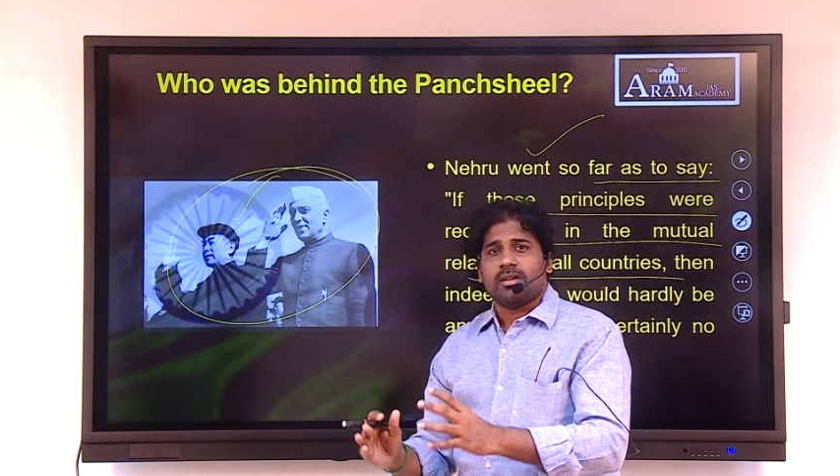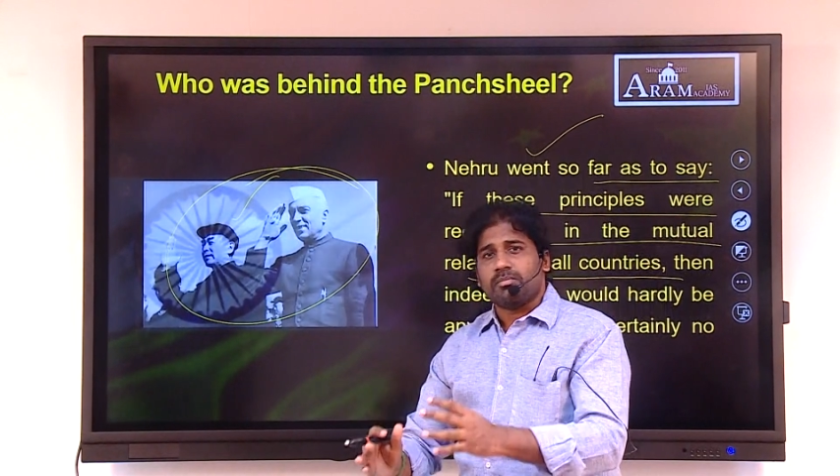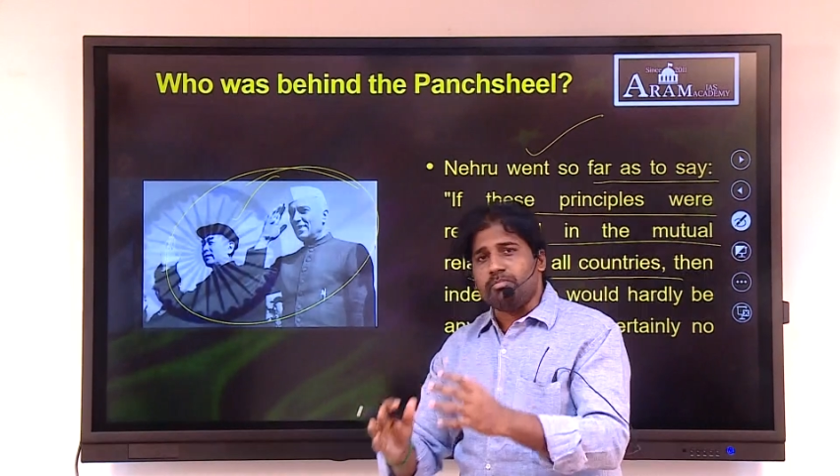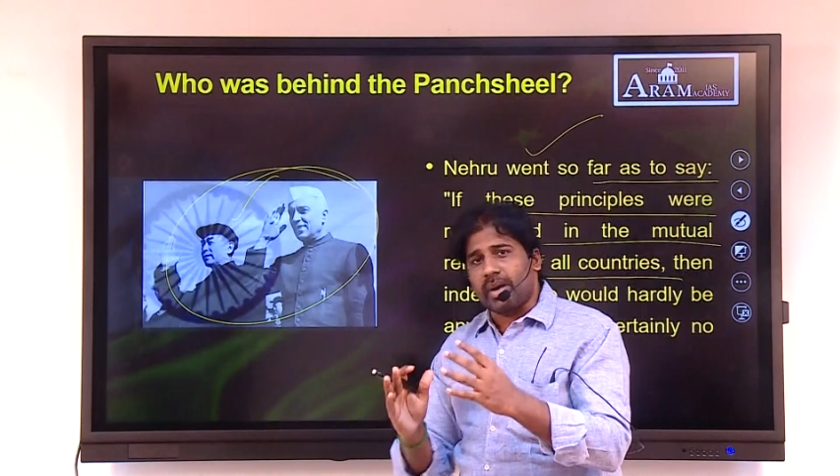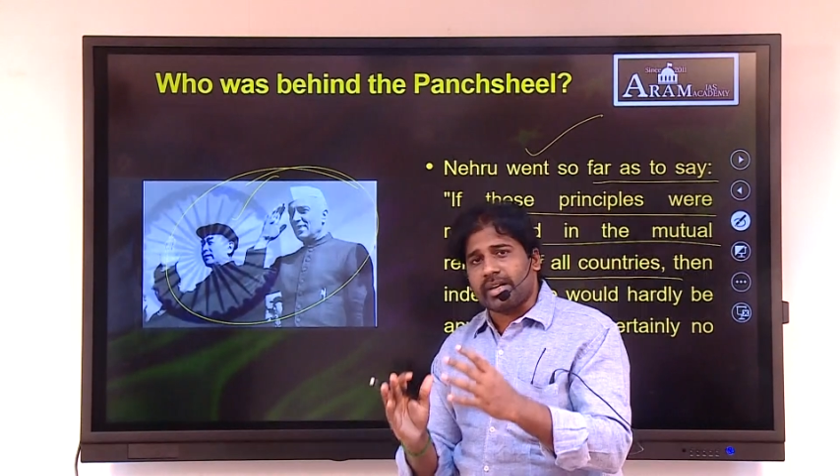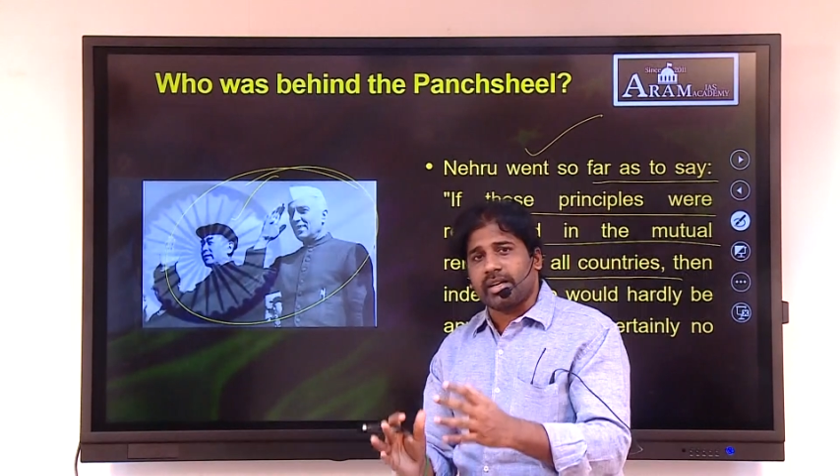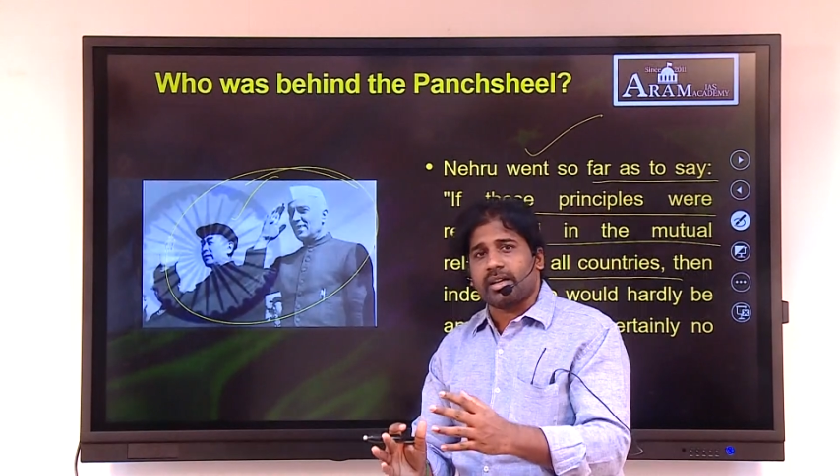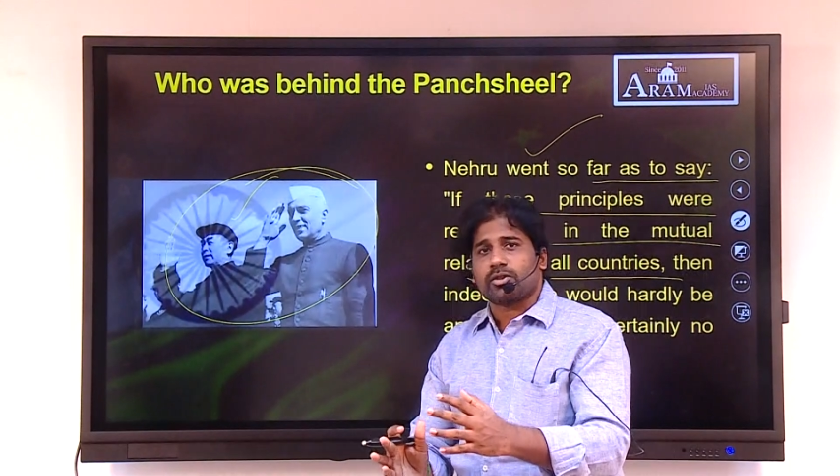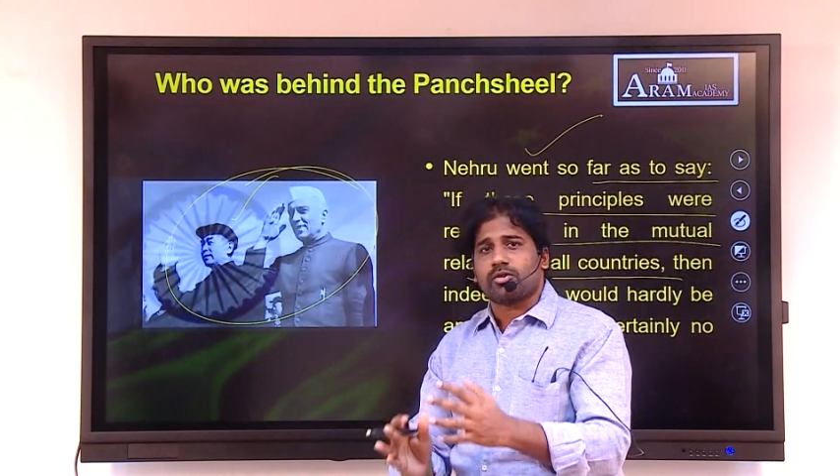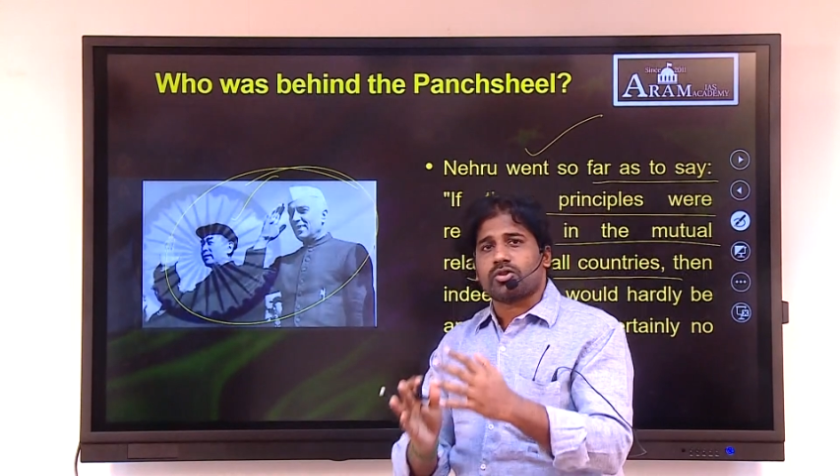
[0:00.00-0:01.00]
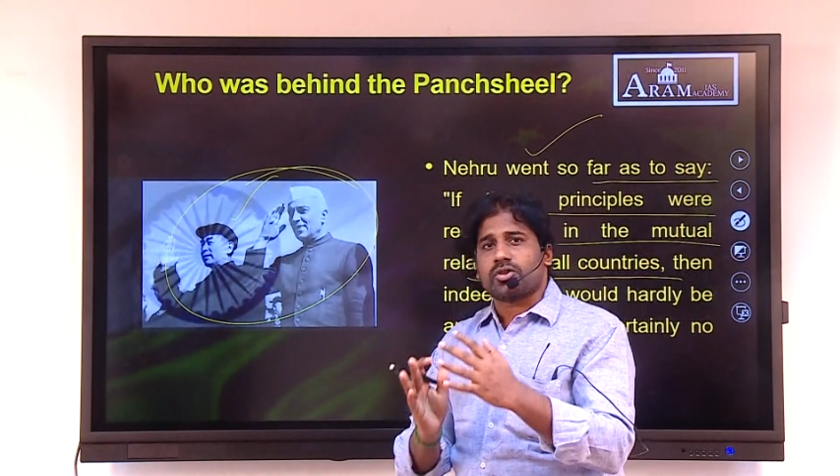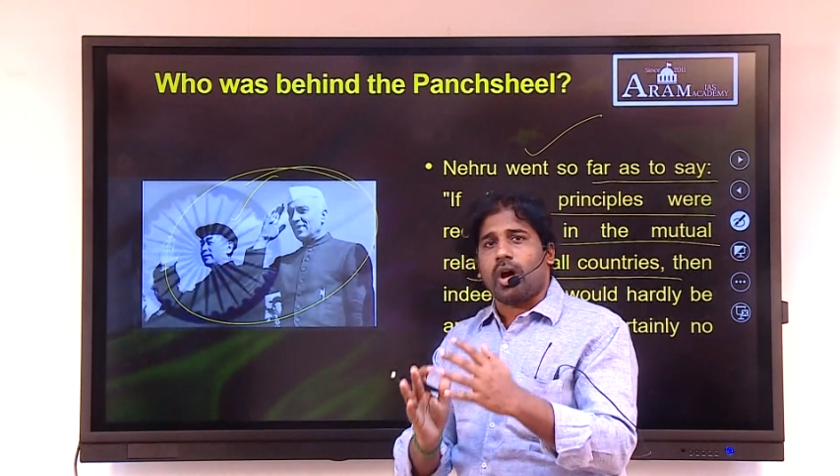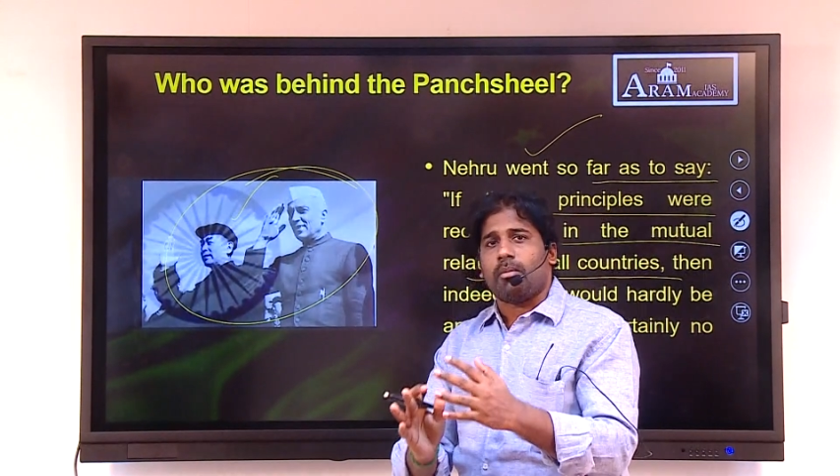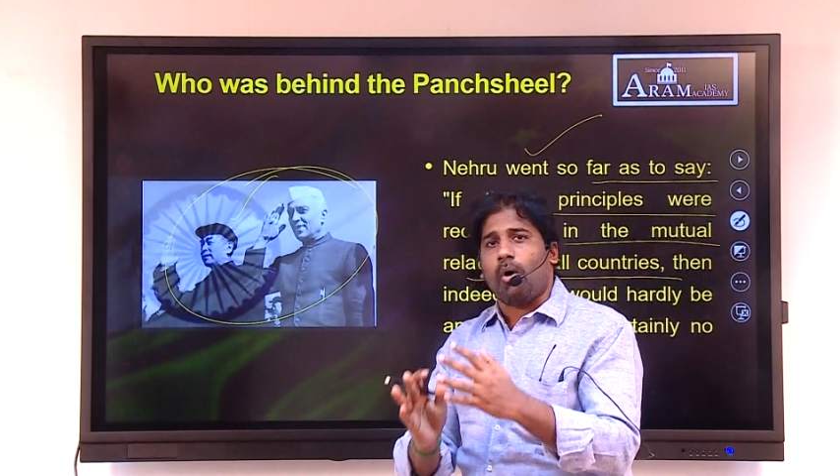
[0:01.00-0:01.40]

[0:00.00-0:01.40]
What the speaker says: better to stop